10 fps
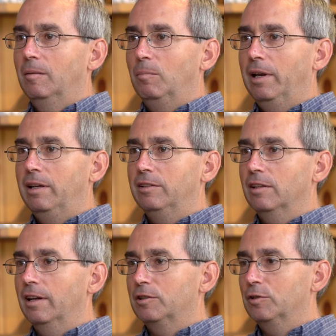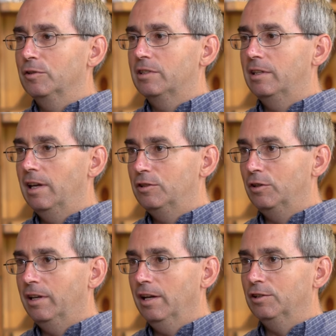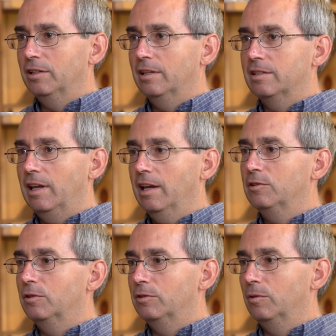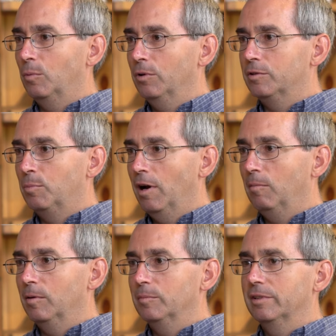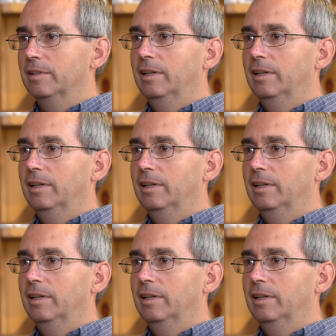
Many intellectuals see education as the answer to the world's problems,